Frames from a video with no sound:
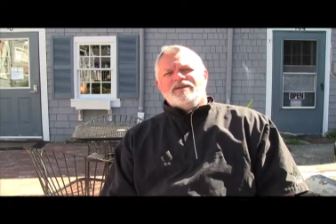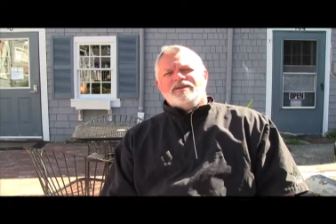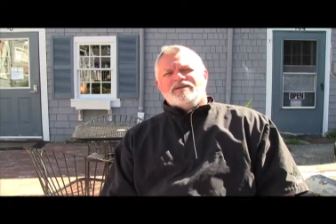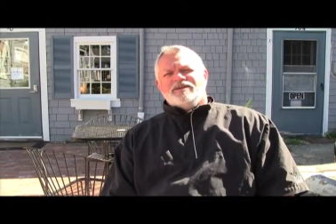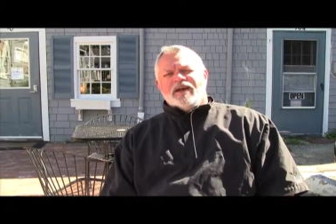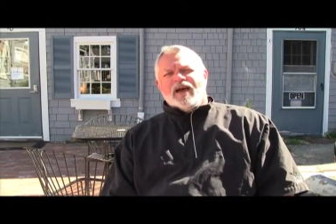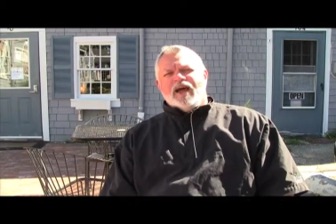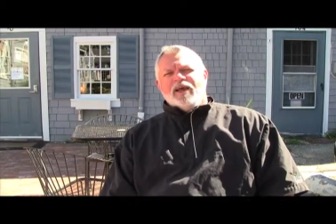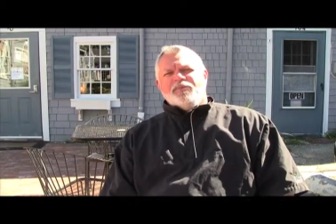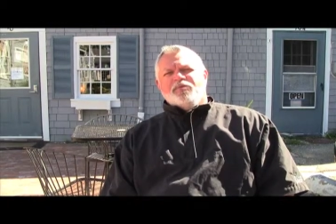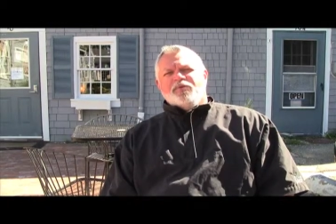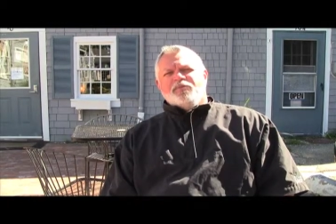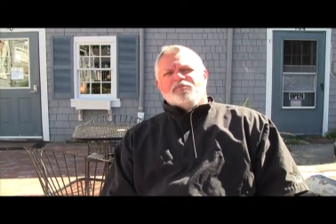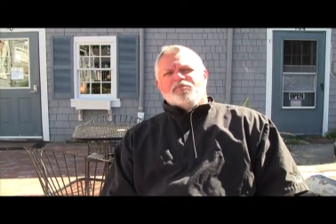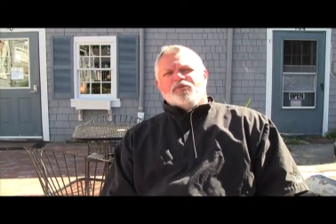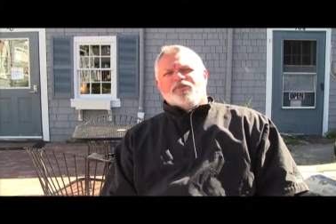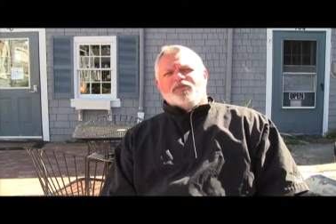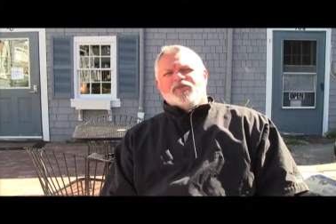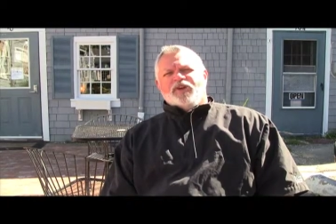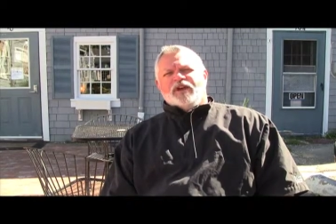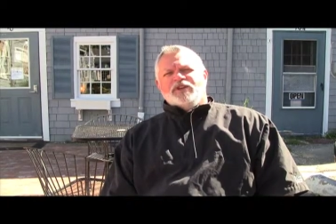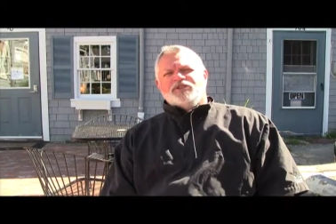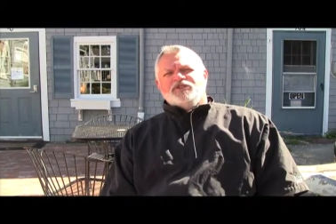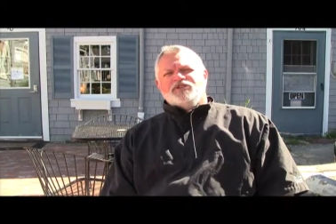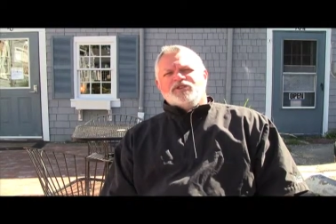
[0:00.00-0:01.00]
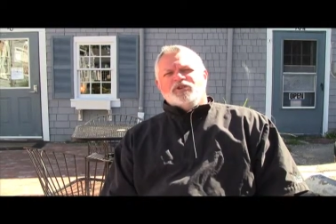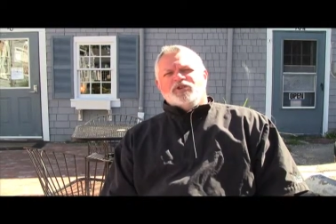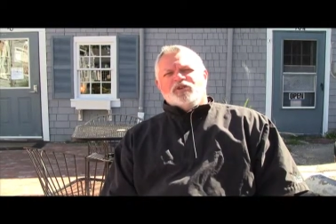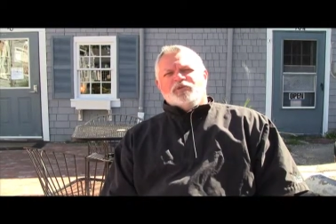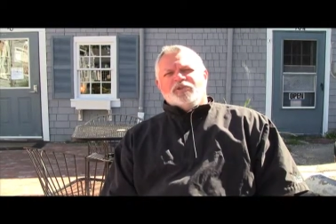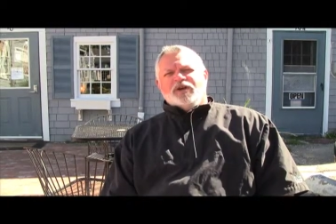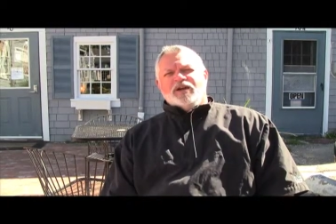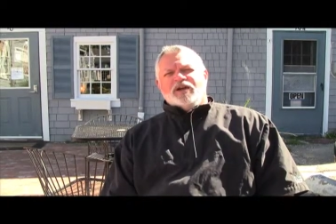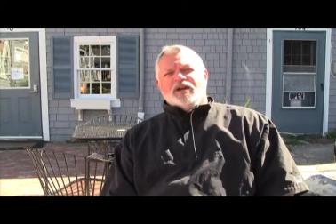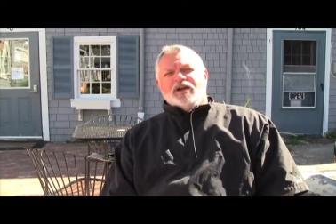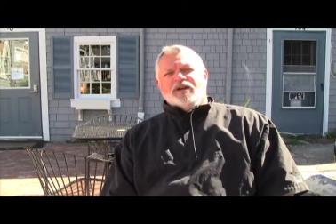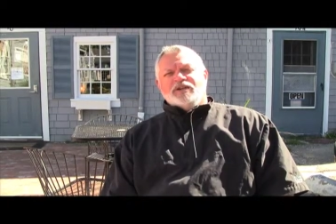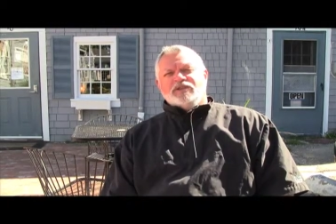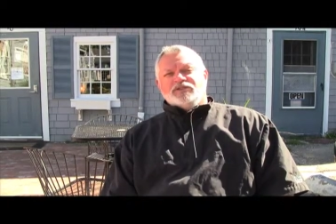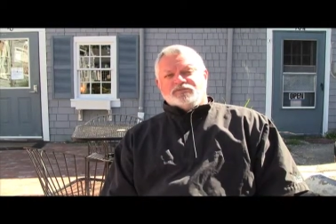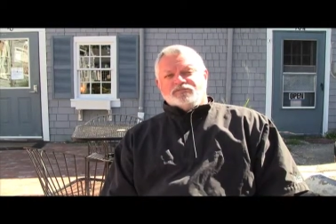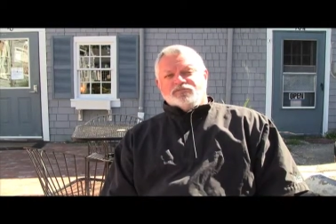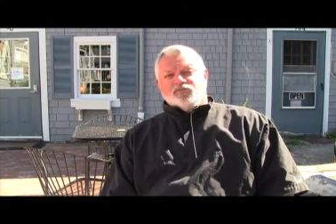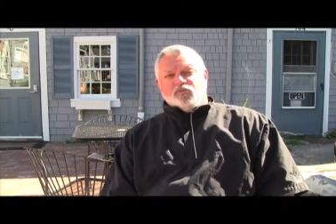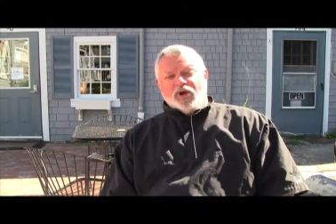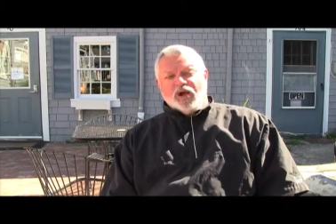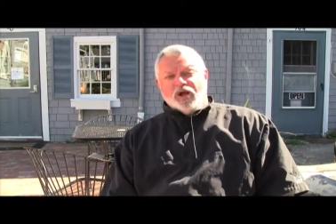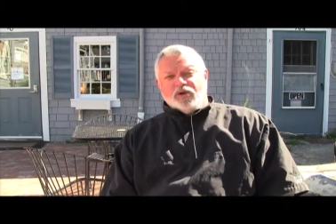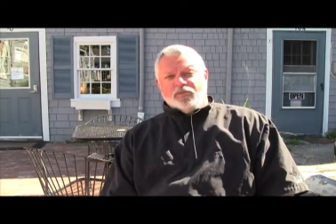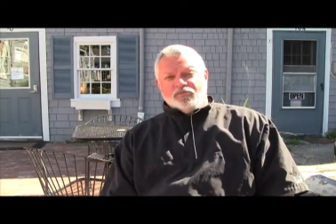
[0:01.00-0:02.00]
type of professional because,
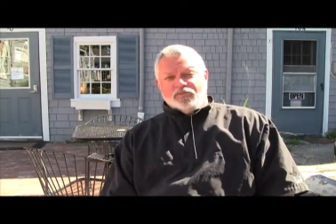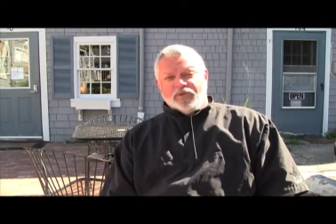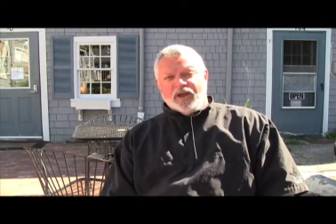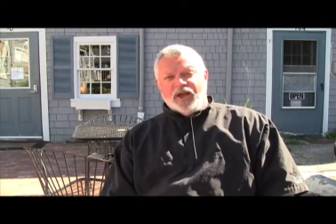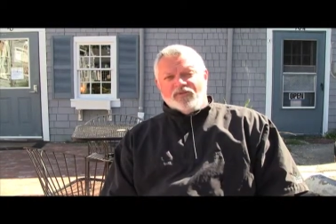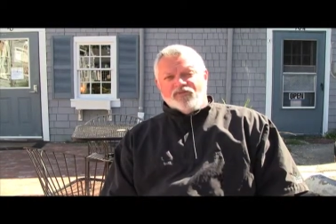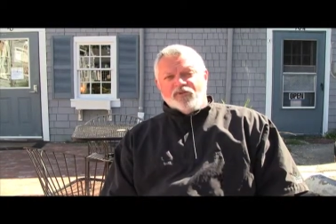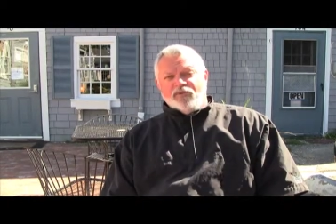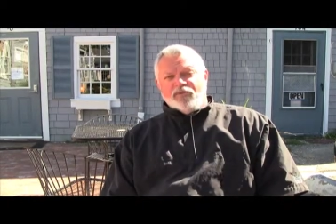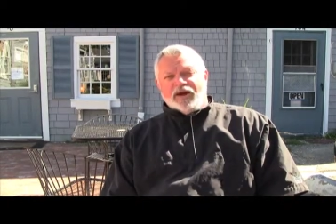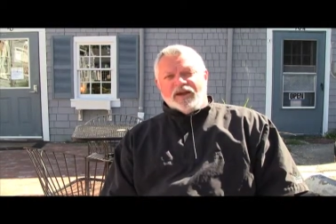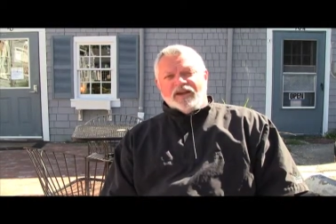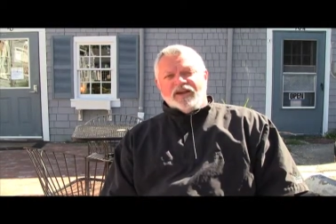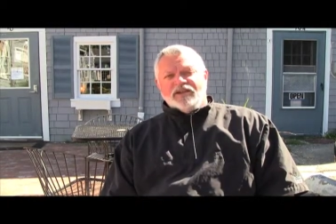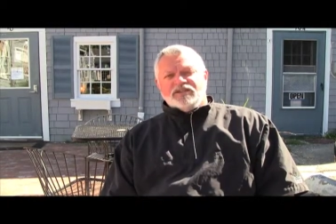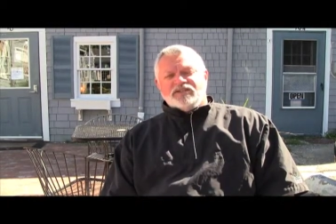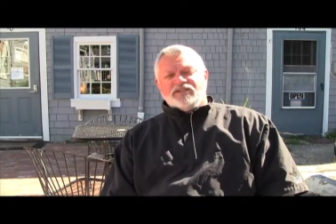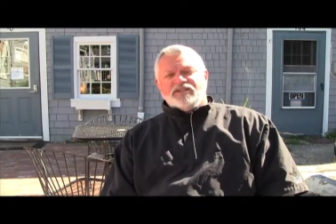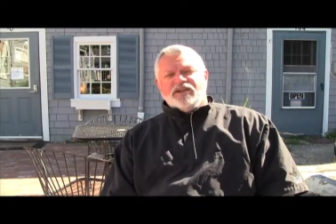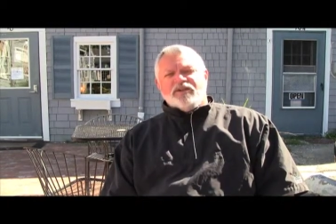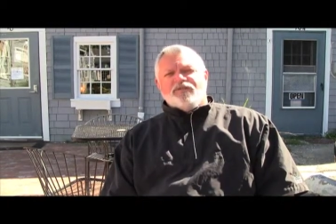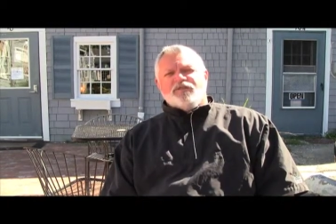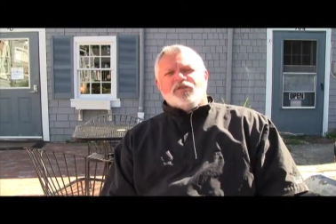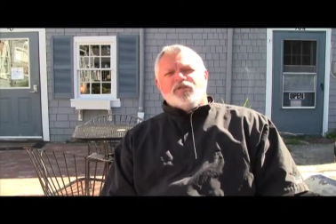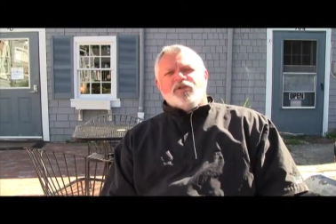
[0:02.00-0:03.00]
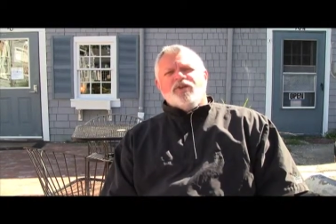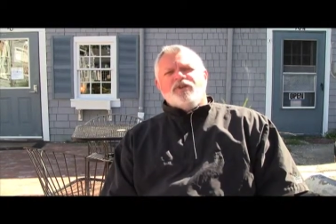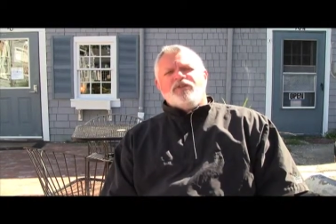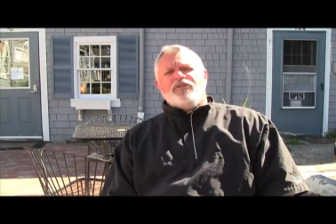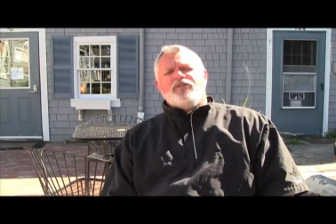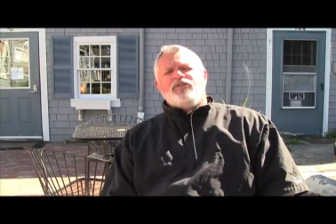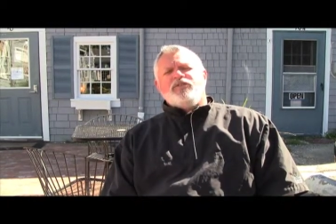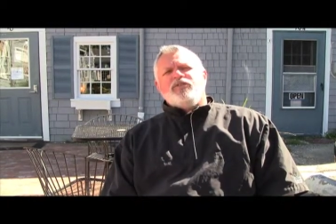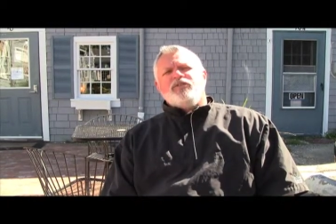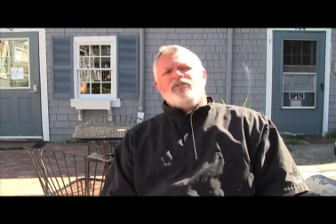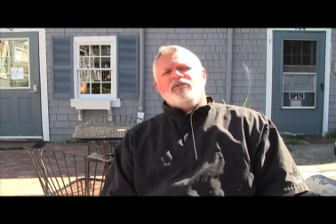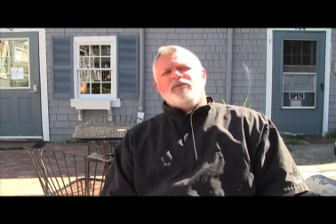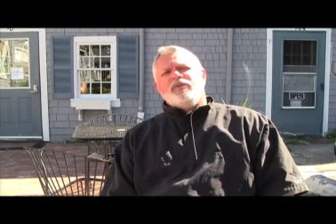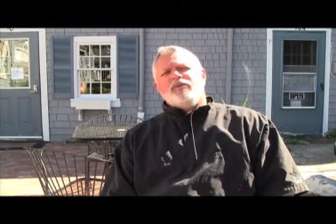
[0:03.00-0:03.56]
well, everybody's different.